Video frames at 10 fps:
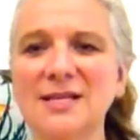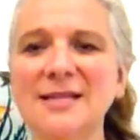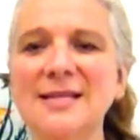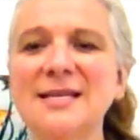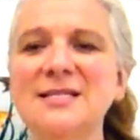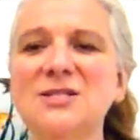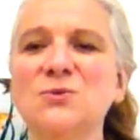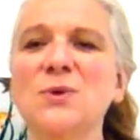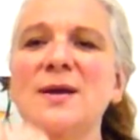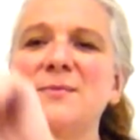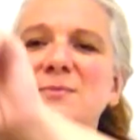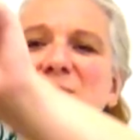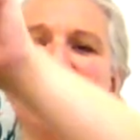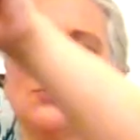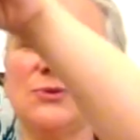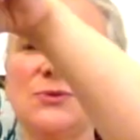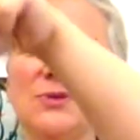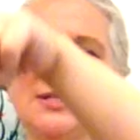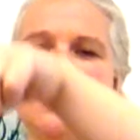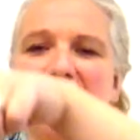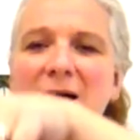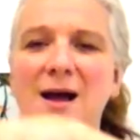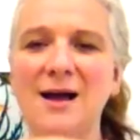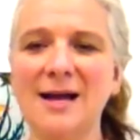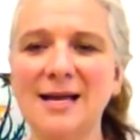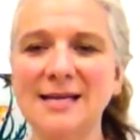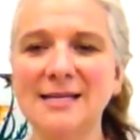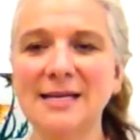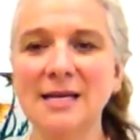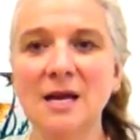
and they swim through the tide.